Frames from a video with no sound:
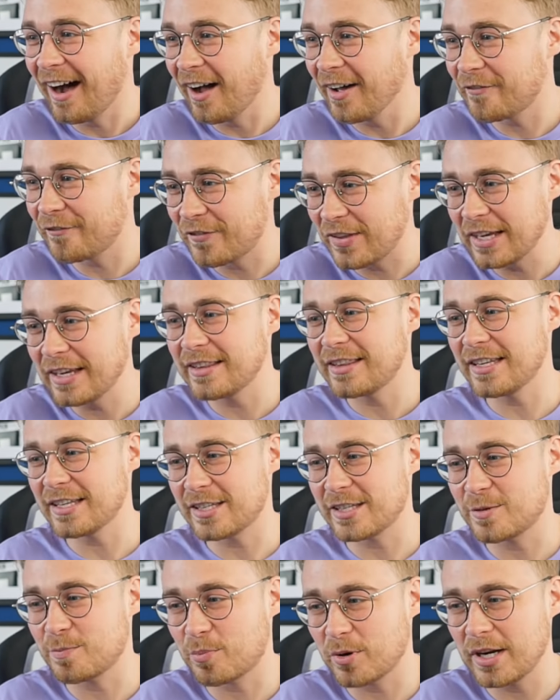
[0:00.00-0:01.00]
I think this
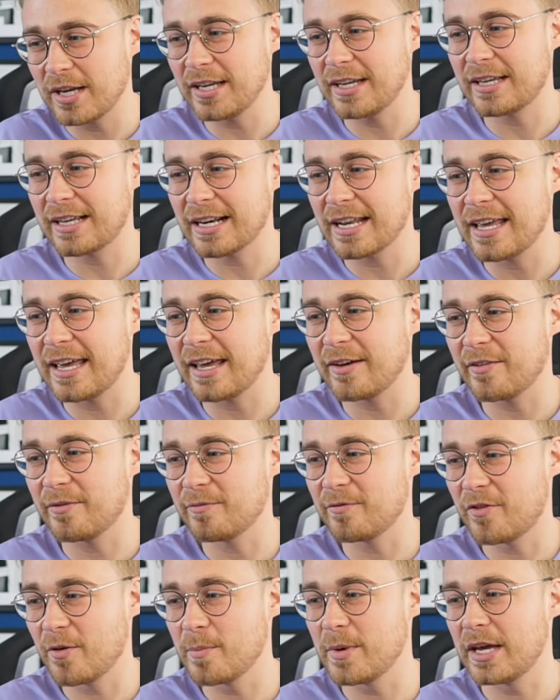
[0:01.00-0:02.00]
is pretty clear
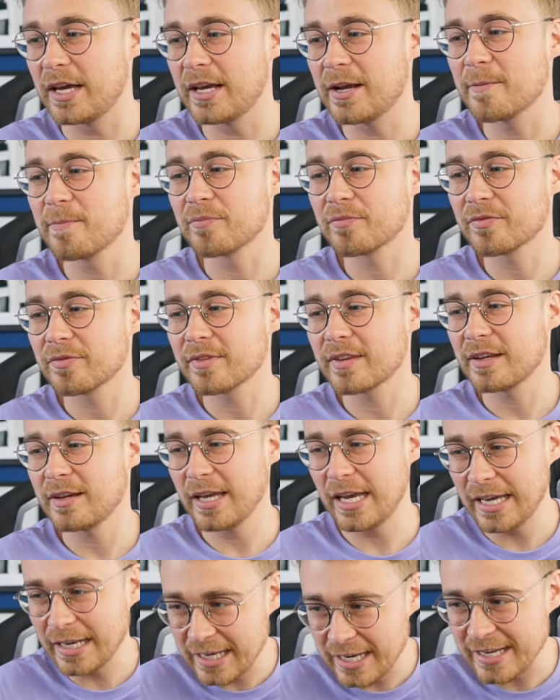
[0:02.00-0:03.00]
for me.
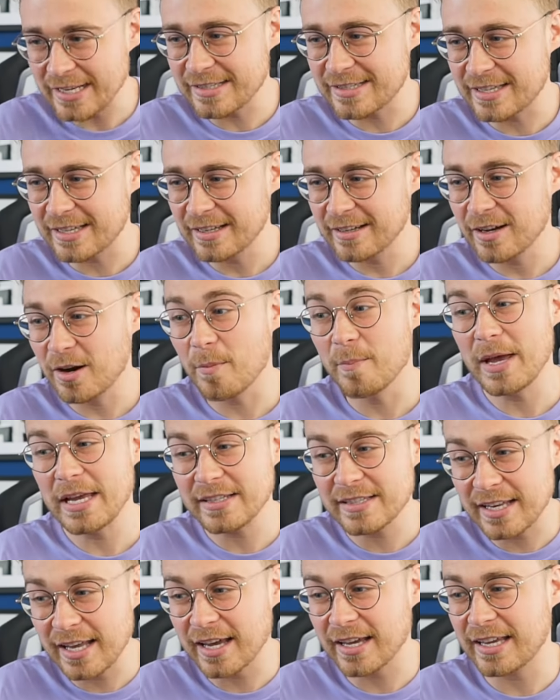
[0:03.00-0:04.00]
It is.
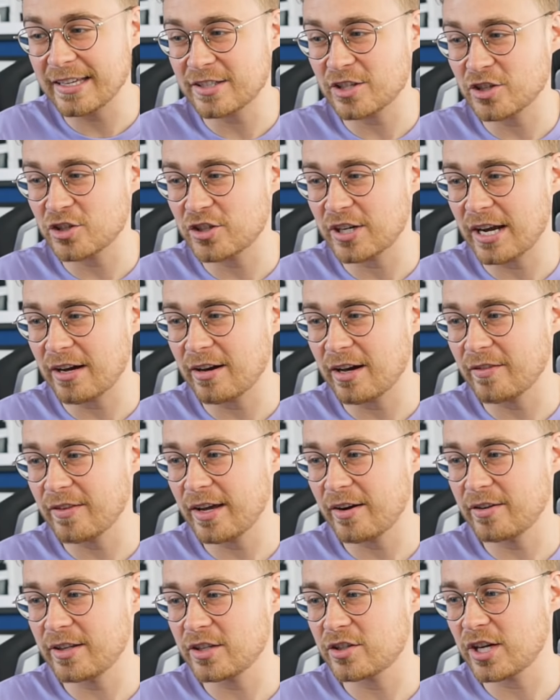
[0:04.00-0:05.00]
Meslier gets a shout out
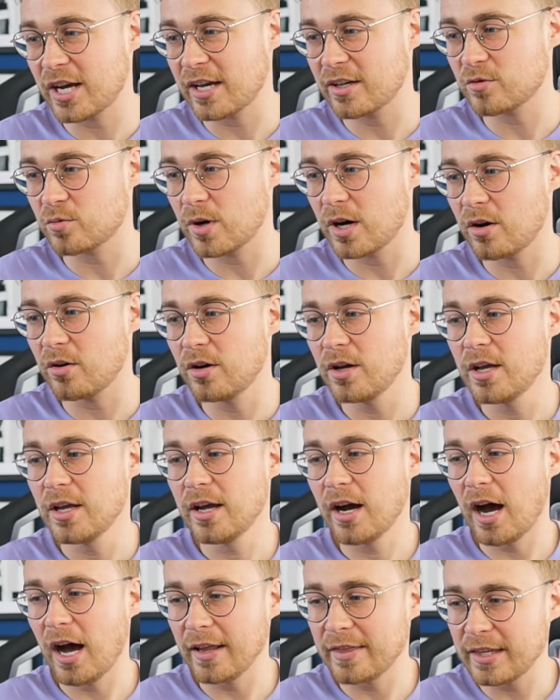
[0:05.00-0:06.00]
there in the chat as well.
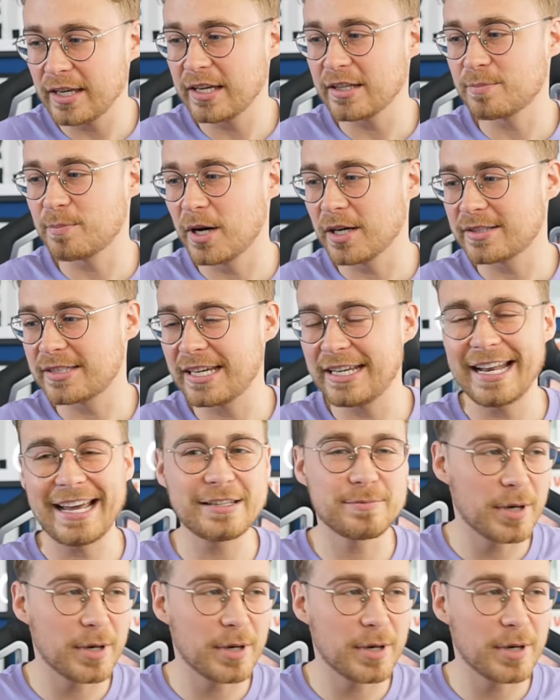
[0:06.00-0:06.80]
I think it's Martinez.